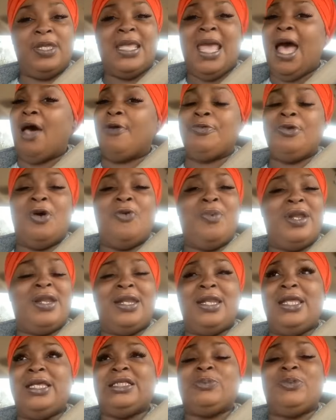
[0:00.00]
Y'all know what
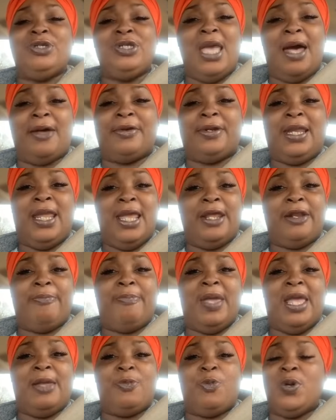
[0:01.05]
it is when y'all done had a
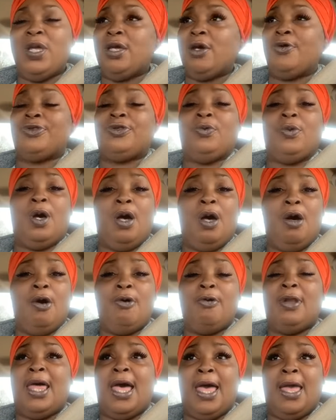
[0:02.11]
baby. We go through a
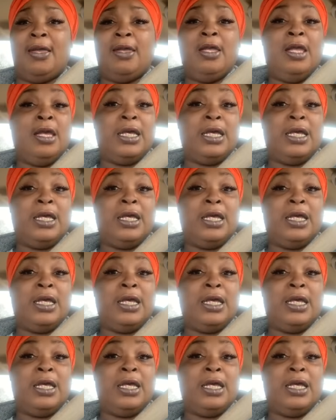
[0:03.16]
whole lot.